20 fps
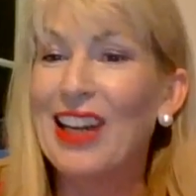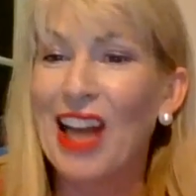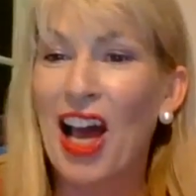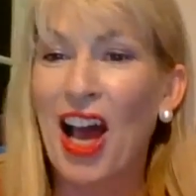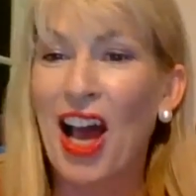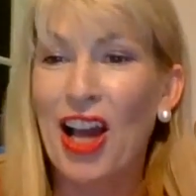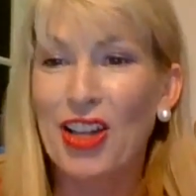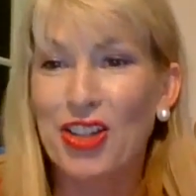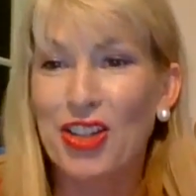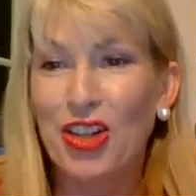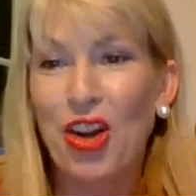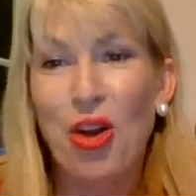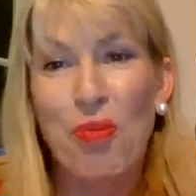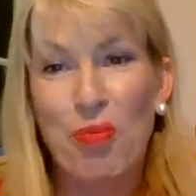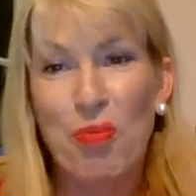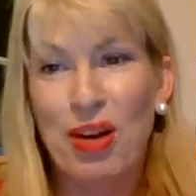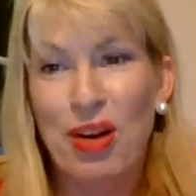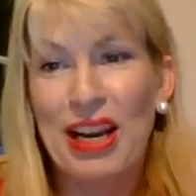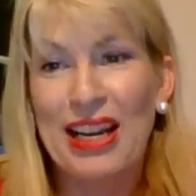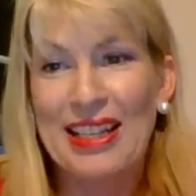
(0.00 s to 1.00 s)
large
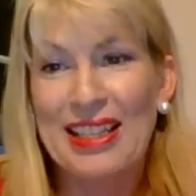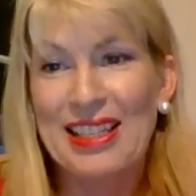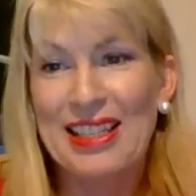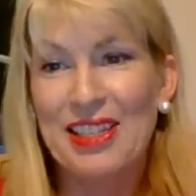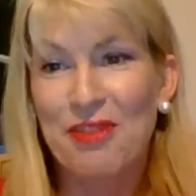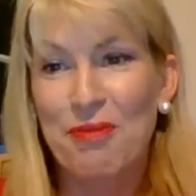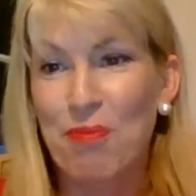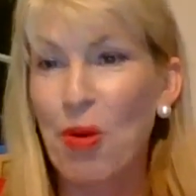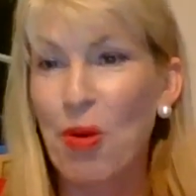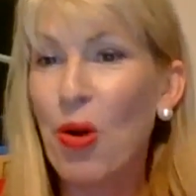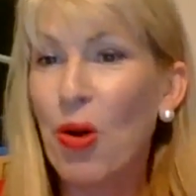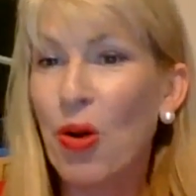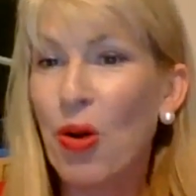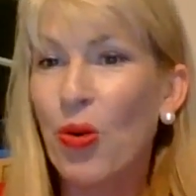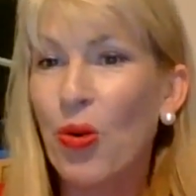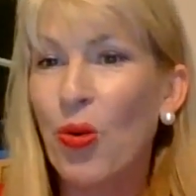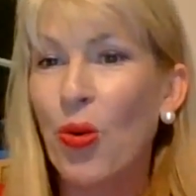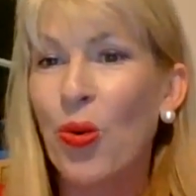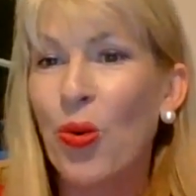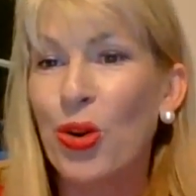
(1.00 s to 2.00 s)
comprehensive book,
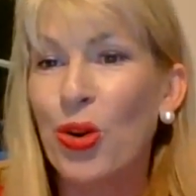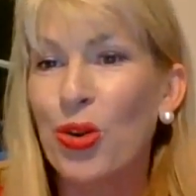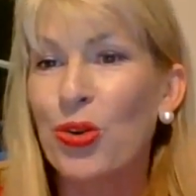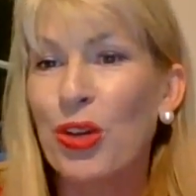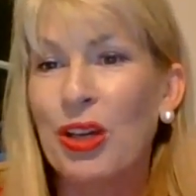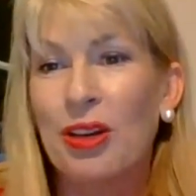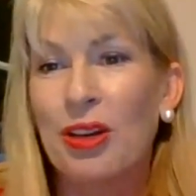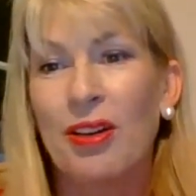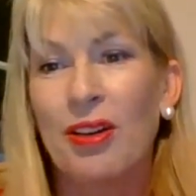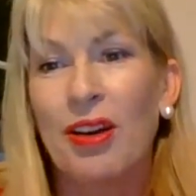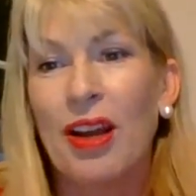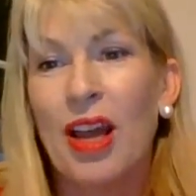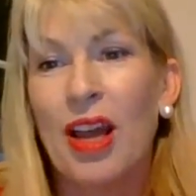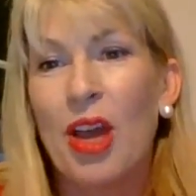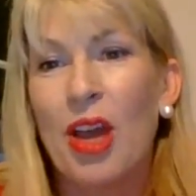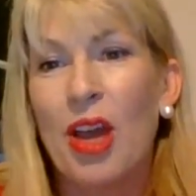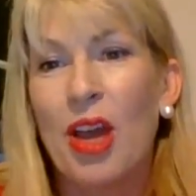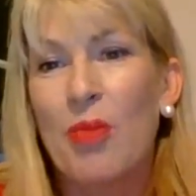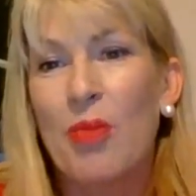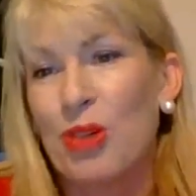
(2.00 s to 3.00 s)
or you can
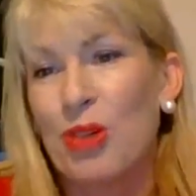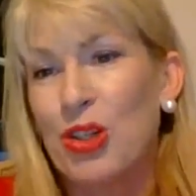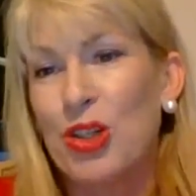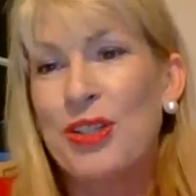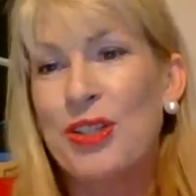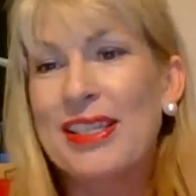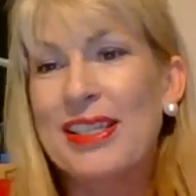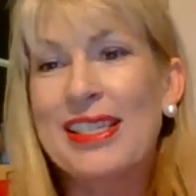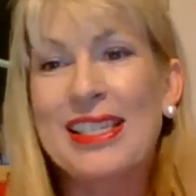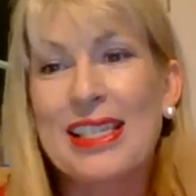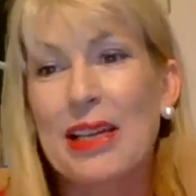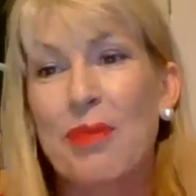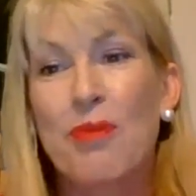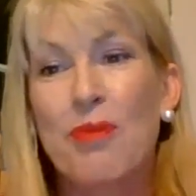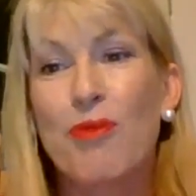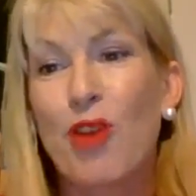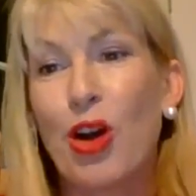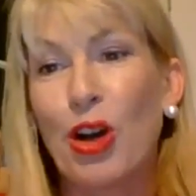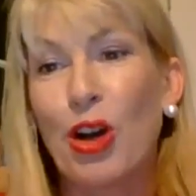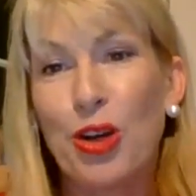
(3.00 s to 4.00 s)
produce a
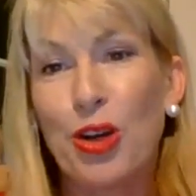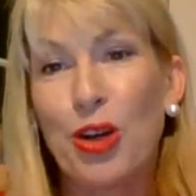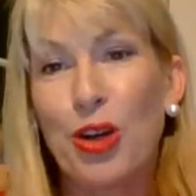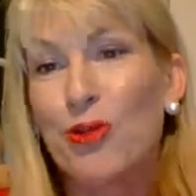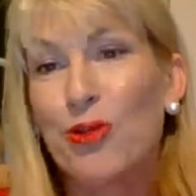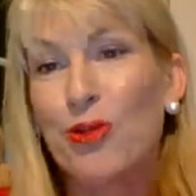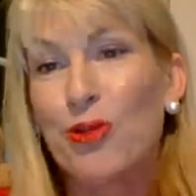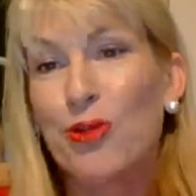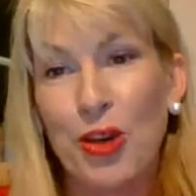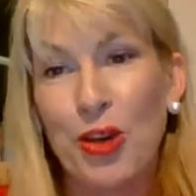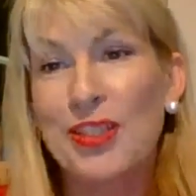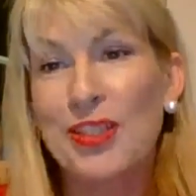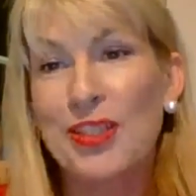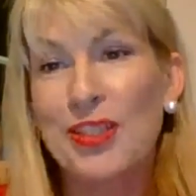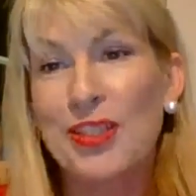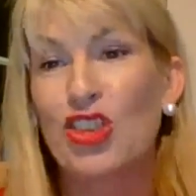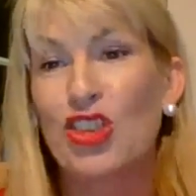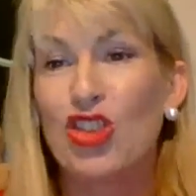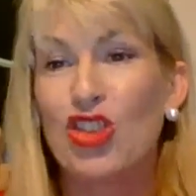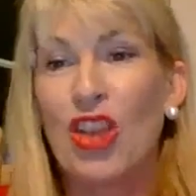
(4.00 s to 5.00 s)
slim volume
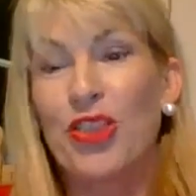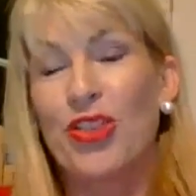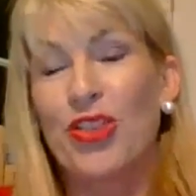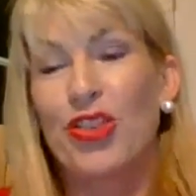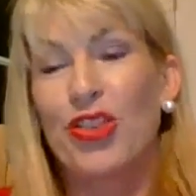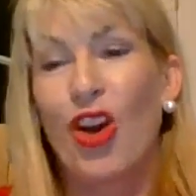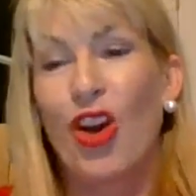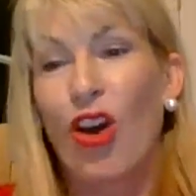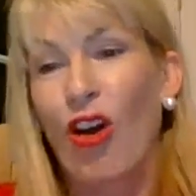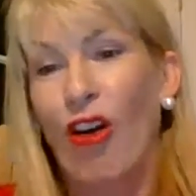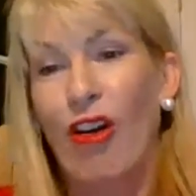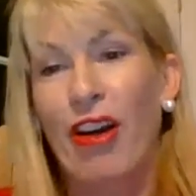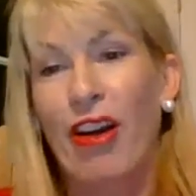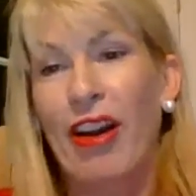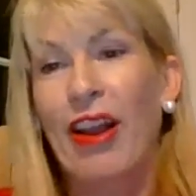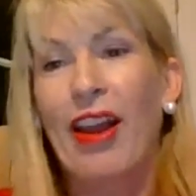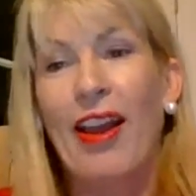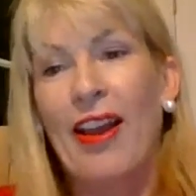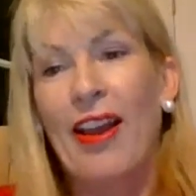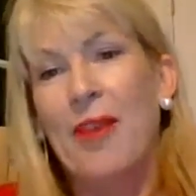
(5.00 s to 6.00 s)
focusing just
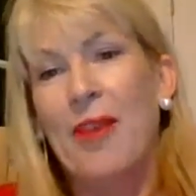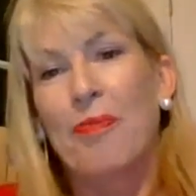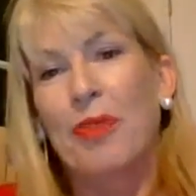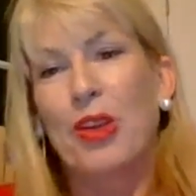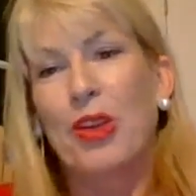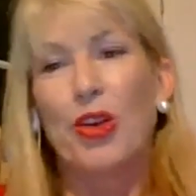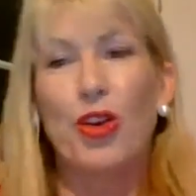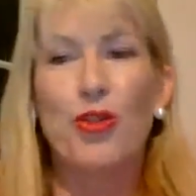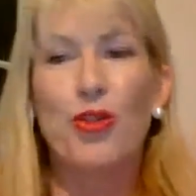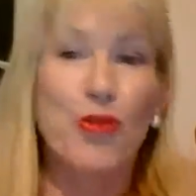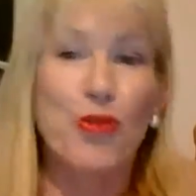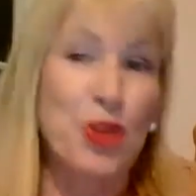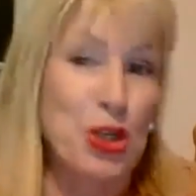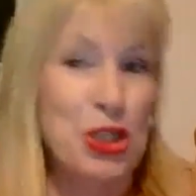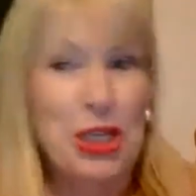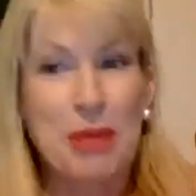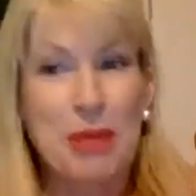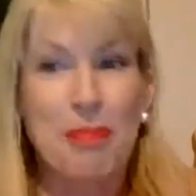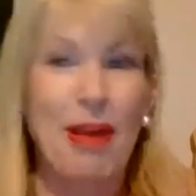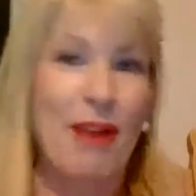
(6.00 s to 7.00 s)
on, you know,
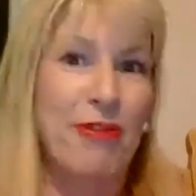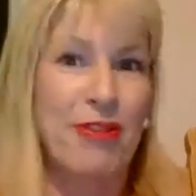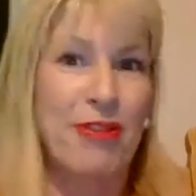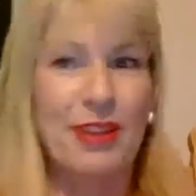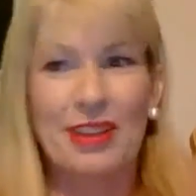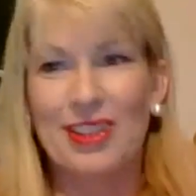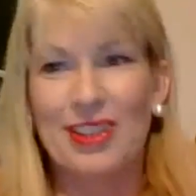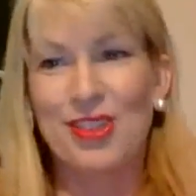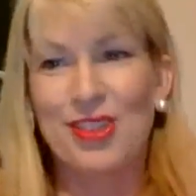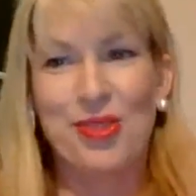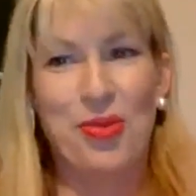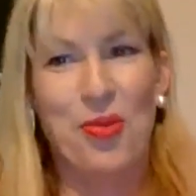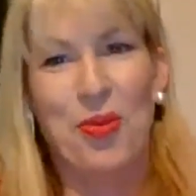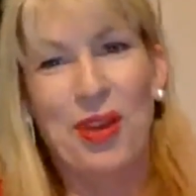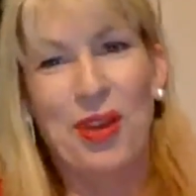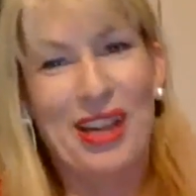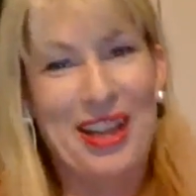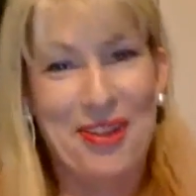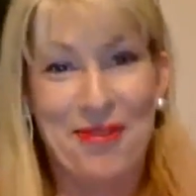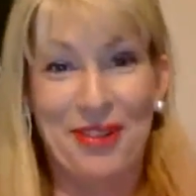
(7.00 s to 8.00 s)
fruity muffins
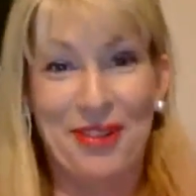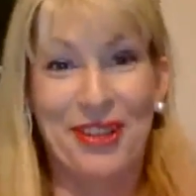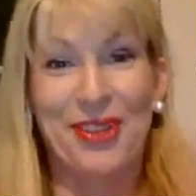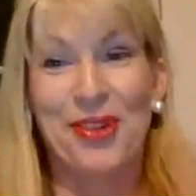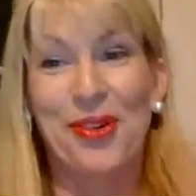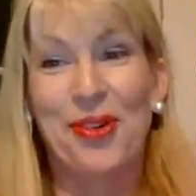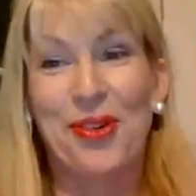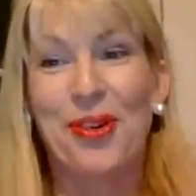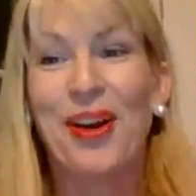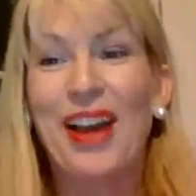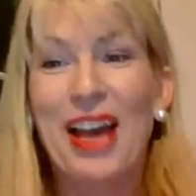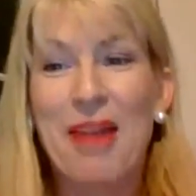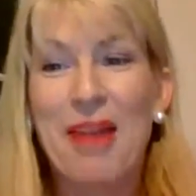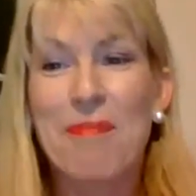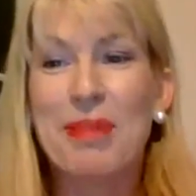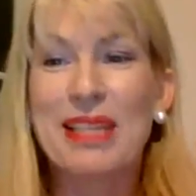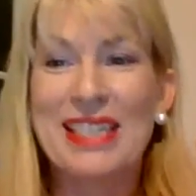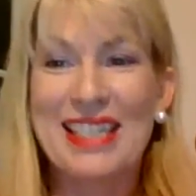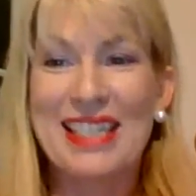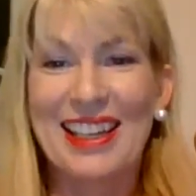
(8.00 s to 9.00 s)
or whatever your
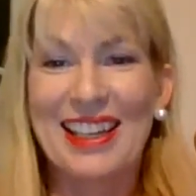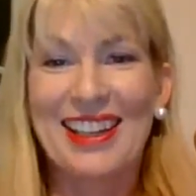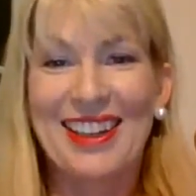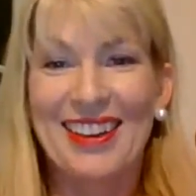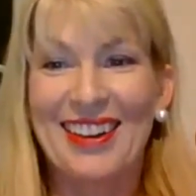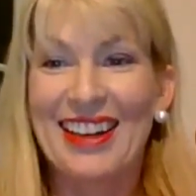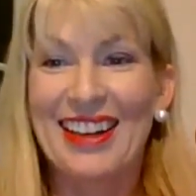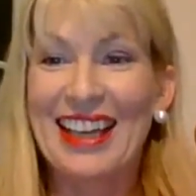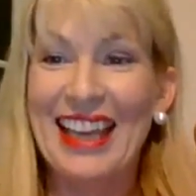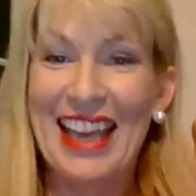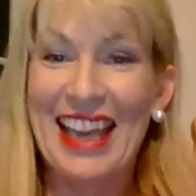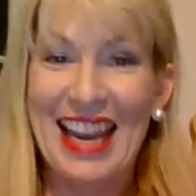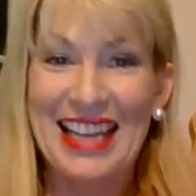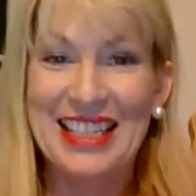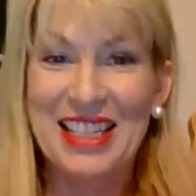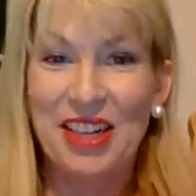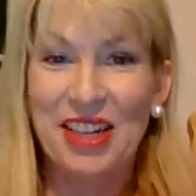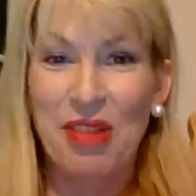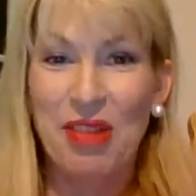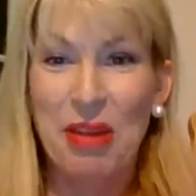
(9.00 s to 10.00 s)
particular
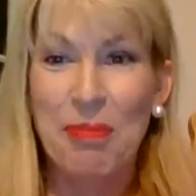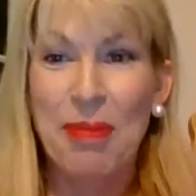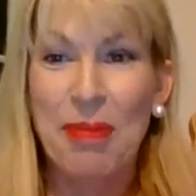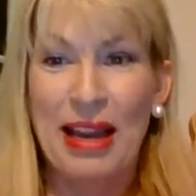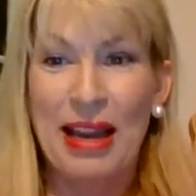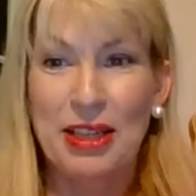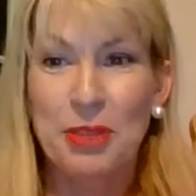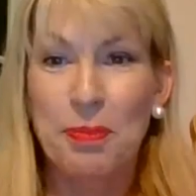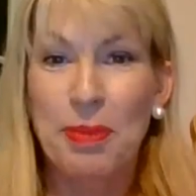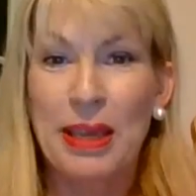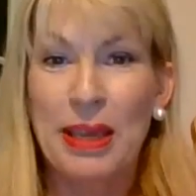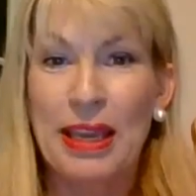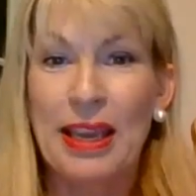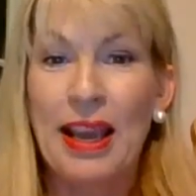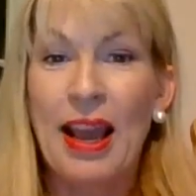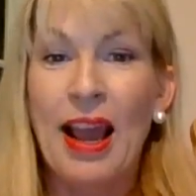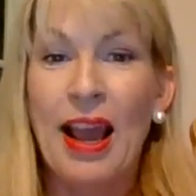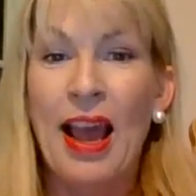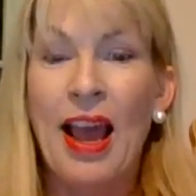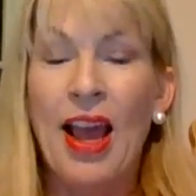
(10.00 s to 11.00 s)
category might
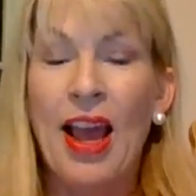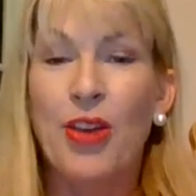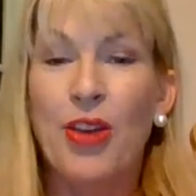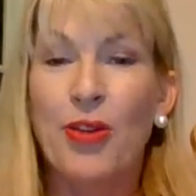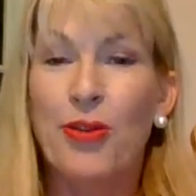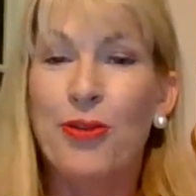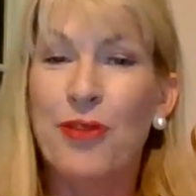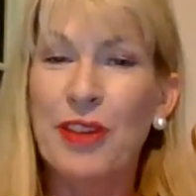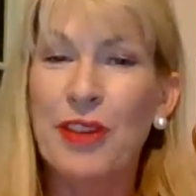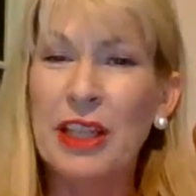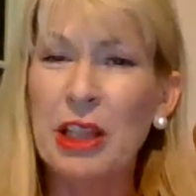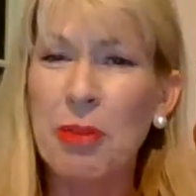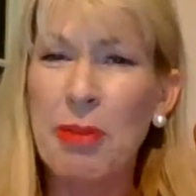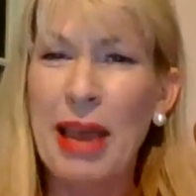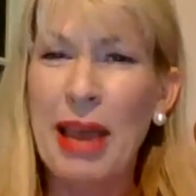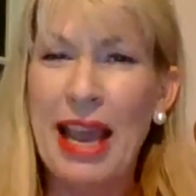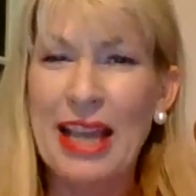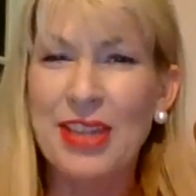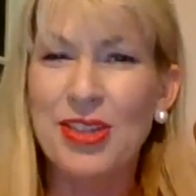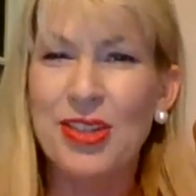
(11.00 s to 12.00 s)
be. Your
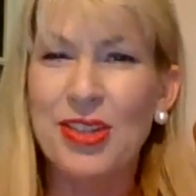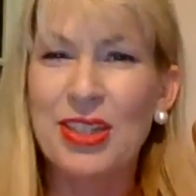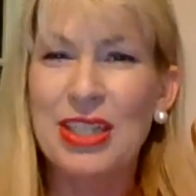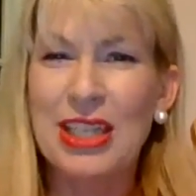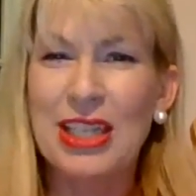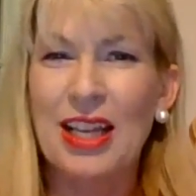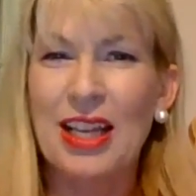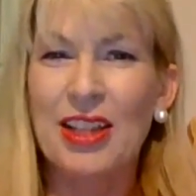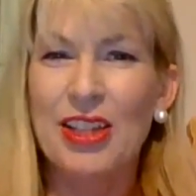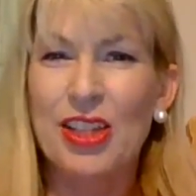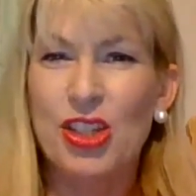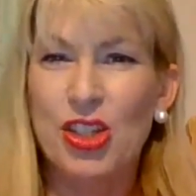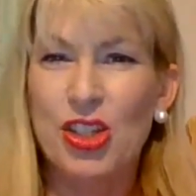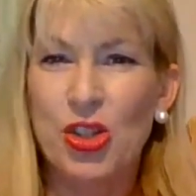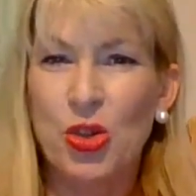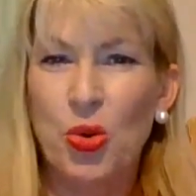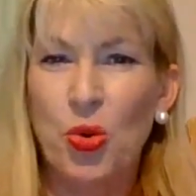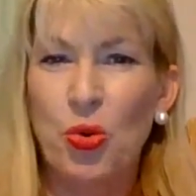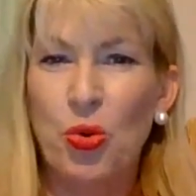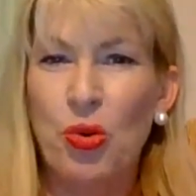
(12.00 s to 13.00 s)
film has to tell the
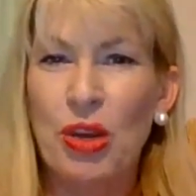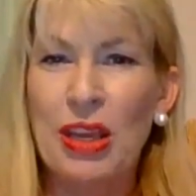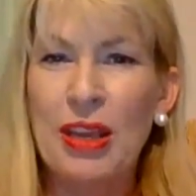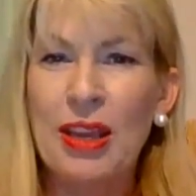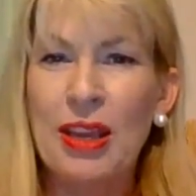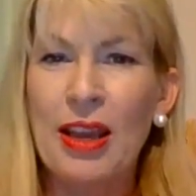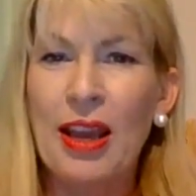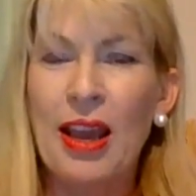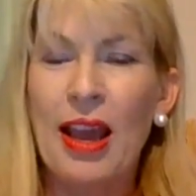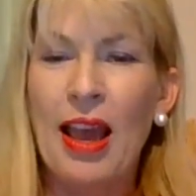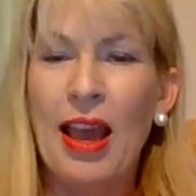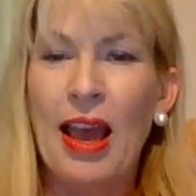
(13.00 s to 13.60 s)
story,